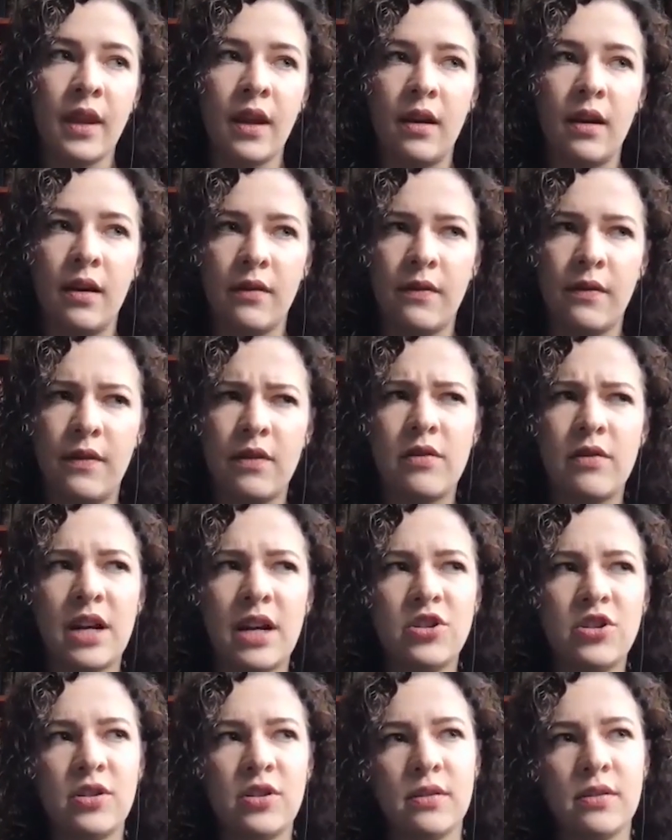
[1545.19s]
uh, the
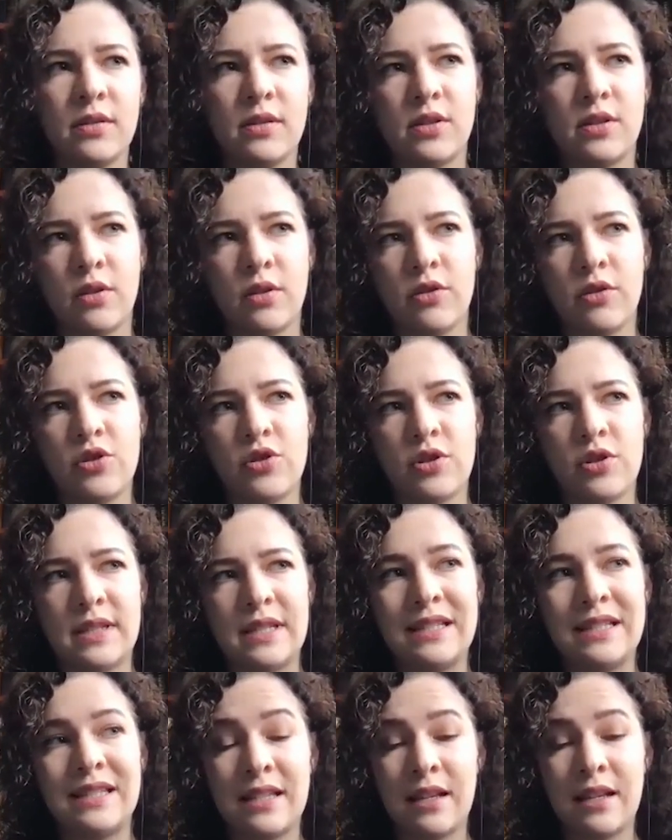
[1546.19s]
Russian soldiers
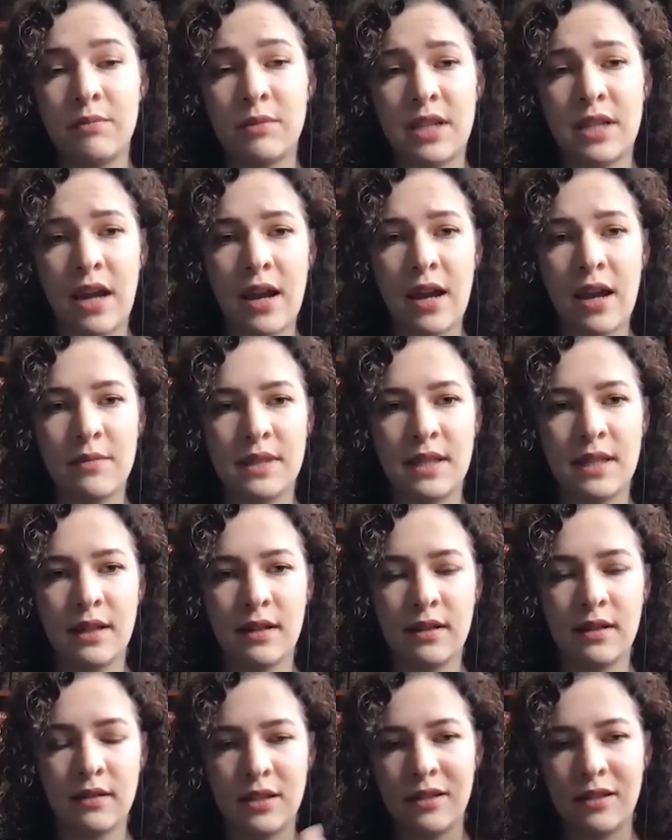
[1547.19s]
that sometimes
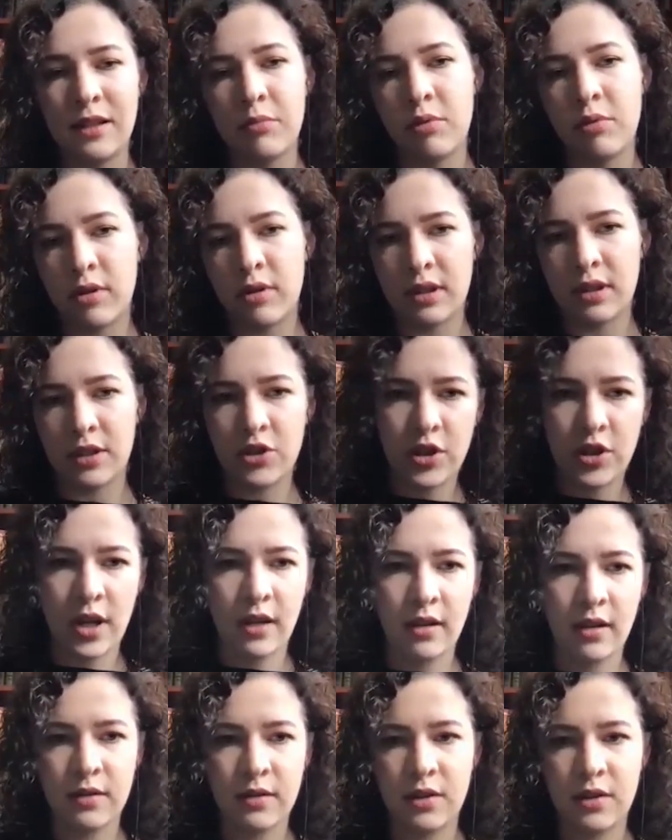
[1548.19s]
they deliberately
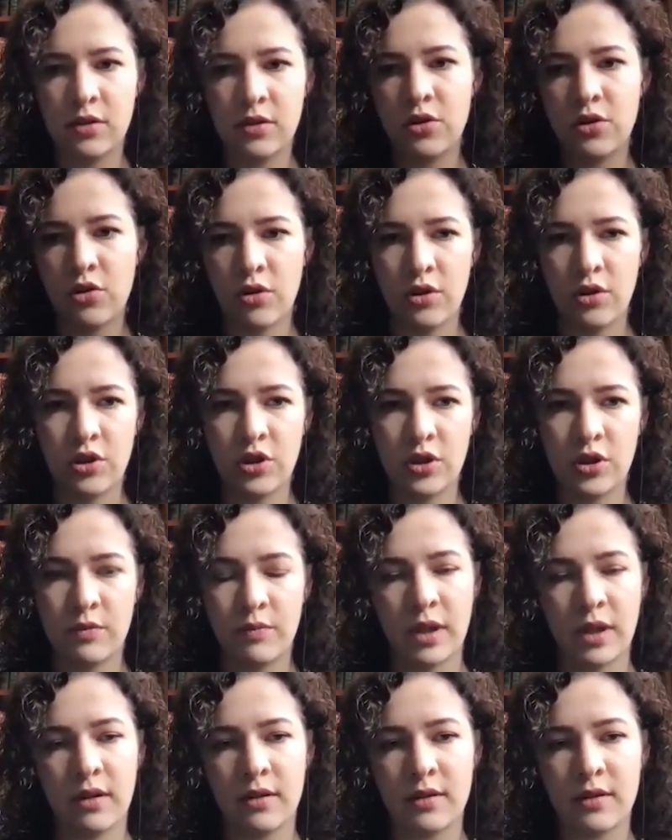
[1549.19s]
shelled these churches
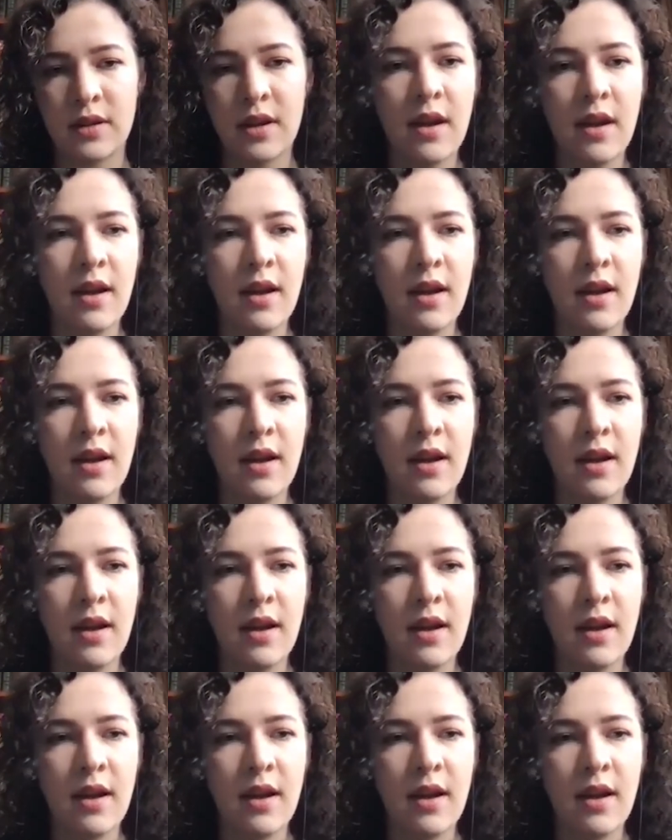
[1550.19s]
because